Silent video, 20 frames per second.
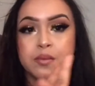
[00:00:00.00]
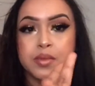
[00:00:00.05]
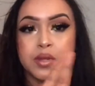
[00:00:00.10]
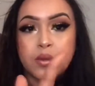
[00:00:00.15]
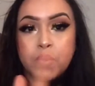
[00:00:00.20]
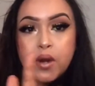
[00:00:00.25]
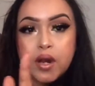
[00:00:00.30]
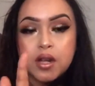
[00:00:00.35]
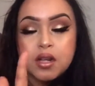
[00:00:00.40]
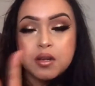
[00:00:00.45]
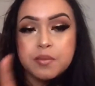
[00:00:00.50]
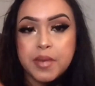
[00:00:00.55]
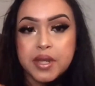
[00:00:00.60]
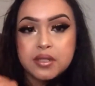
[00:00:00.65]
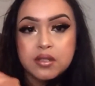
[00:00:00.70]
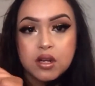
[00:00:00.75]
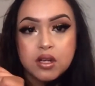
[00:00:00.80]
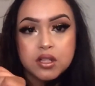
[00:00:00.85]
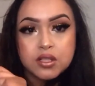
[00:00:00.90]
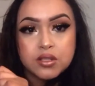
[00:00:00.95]
Beware of
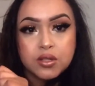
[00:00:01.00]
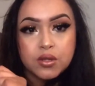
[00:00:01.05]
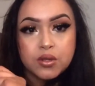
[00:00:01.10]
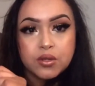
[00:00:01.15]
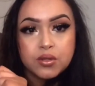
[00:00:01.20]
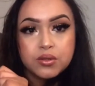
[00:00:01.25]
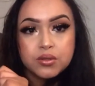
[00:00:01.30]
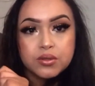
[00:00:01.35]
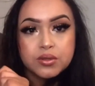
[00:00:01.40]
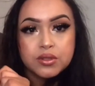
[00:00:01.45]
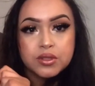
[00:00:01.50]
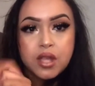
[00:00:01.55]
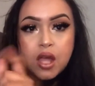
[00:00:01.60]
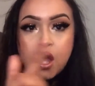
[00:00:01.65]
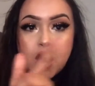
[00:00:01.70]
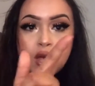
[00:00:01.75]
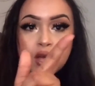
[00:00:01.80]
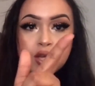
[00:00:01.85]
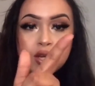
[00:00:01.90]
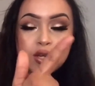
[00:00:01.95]
my dark circles.
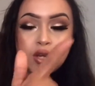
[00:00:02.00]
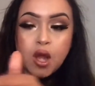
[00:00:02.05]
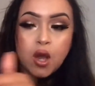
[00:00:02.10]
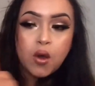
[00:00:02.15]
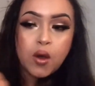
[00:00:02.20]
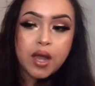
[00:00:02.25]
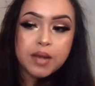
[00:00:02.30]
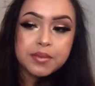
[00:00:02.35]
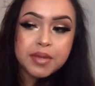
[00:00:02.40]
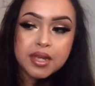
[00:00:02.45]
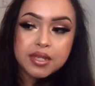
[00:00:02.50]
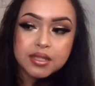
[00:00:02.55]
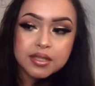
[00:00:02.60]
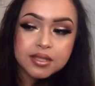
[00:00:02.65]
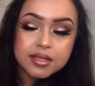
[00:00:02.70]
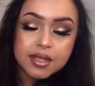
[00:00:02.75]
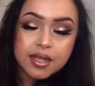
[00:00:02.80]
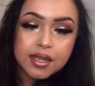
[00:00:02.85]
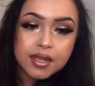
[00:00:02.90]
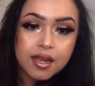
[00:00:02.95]
No, I'm not
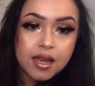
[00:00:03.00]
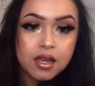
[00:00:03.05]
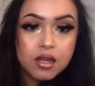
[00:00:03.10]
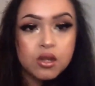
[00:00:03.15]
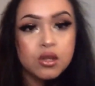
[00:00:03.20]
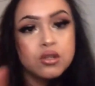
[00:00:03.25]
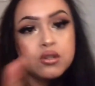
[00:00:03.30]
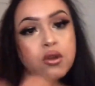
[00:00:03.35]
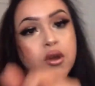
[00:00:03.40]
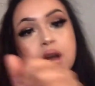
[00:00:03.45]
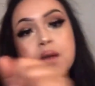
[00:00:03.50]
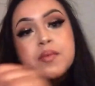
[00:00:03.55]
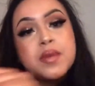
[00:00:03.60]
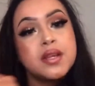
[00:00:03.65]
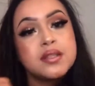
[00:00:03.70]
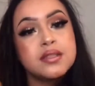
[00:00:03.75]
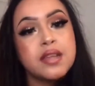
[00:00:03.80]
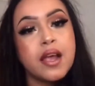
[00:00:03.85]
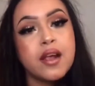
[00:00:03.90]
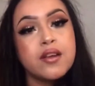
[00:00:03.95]
sick. No, I'm
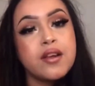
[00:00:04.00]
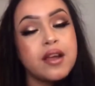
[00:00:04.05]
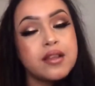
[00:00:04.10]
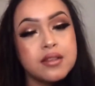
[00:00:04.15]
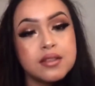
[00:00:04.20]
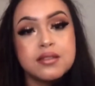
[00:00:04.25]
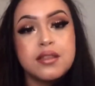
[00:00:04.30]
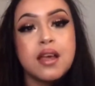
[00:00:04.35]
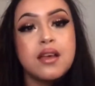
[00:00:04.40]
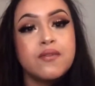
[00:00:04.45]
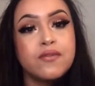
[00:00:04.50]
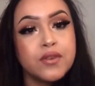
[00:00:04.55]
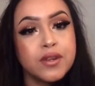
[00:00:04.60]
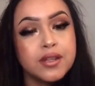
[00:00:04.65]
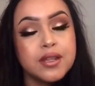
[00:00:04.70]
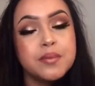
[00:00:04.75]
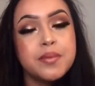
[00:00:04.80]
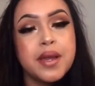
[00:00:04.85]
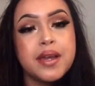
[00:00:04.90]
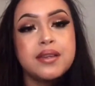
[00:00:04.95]
not tired. I just have
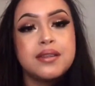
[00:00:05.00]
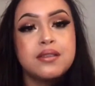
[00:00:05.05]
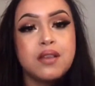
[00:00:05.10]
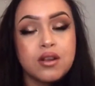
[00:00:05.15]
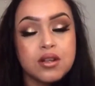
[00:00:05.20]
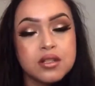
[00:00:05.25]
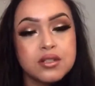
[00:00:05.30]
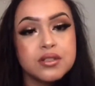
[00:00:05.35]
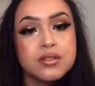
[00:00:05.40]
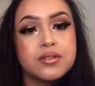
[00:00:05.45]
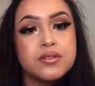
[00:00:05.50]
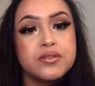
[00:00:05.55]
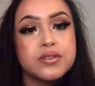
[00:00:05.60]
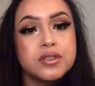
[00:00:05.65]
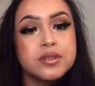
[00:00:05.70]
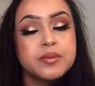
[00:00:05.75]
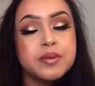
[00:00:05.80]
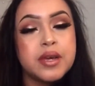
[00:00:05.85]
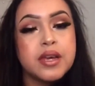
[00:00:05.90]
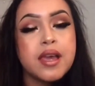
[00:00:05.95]
really bad dark
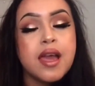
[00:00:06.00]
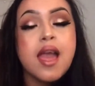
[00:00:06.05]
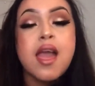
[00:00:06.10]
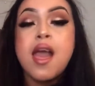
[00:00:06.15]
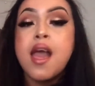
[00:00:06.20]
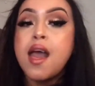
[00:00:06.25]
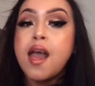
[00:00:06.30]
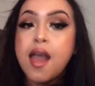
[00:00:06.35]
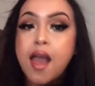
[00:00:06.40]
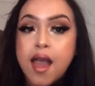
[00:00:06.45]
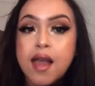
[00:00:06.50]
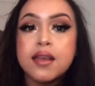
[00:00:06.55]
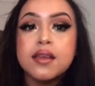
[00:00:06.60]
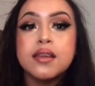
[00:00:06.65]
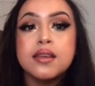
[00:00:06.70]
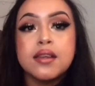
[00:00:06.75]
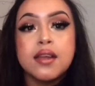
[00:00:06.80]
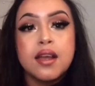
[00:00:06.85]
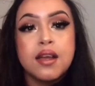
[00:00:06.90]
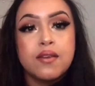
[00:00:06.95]
circles, but I
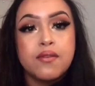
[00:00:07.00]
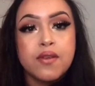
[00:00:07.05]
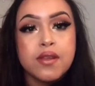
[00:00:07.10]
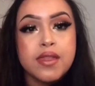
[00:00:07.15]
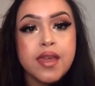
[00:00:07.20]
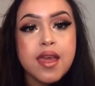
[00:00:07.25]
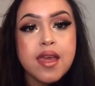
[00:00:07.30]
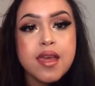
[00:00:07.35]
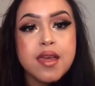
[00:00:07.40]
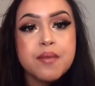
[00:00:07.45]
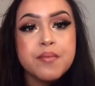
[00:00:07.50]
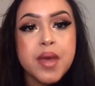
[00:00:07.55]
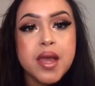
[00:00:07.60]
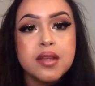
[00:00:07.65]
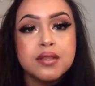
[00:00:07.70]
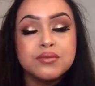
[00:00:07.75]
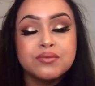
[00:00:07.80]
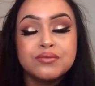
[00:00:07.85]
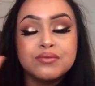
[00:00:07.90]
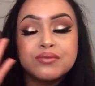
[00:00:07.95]
could cover them.
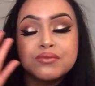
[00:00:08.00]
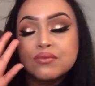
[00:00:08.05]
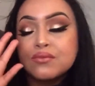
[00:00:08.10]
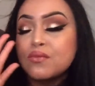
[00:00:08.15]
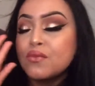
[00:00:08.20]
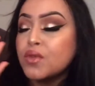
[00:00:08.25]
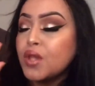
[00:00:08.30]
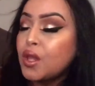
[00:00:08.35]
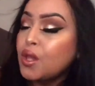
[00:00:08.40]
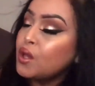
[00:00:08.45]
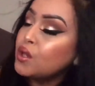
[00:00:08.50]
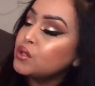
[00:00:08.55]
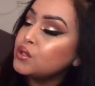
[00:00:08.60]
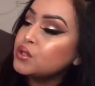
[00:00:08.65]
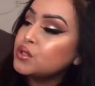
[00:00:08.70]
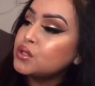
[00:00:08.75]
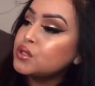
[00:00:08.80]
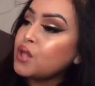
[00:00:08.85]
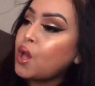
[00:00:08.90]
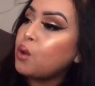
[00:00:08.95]

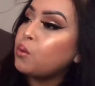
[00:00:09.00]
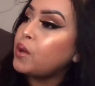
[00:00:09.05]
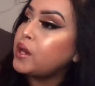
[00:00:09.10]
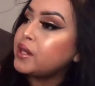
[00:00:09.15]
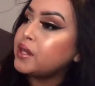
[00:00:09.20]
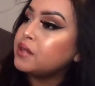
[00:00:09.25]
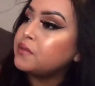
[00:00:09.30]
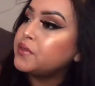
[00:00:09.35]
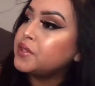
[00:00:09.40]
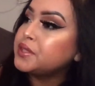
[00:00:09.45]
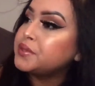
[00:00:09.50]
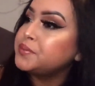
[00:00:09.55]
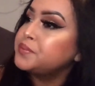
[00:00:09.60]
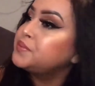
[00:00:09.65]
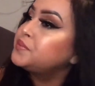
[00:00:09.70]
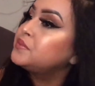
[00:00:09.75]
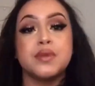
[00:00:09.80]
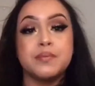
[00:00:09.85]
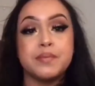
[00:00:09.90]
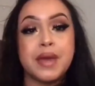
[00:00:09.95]
So whatever.
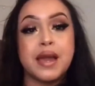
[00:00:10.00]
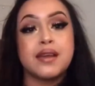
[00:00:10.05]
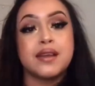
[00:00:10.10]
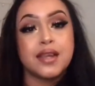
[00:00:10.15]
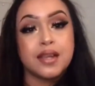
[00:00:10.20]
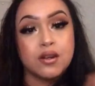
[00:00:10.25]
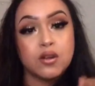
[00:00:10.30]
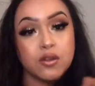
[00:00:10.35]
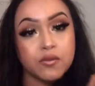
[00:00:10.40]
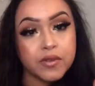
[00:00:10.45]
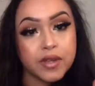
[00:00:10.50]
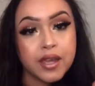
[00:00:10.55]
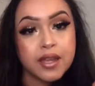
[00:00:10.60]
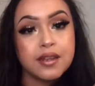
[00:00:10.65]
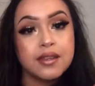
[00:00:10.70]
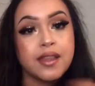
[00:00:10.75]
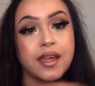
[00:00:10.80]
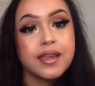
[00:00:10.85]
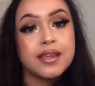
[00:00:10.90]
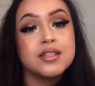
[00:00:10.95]
Me arreglo
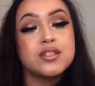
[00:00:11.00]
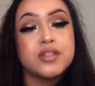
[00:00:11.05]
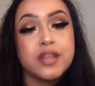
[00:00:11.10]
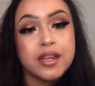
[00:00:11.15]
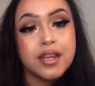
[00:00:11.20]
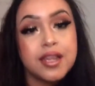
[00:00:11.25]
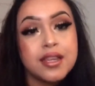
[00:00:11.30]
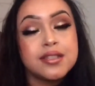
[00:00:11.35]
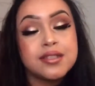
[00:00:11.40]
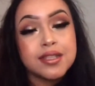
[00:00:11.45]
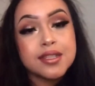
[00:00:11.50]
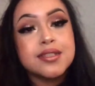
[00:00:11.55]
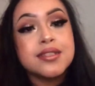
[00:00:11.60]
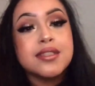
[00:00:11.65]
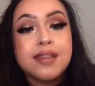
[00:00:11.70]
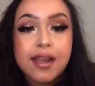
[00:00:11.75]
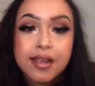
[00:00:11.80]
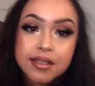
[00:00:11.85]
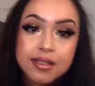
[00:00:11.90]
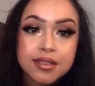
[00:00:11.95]
bien, like
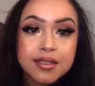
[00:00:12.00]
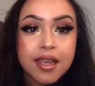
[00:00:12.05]
Jenny69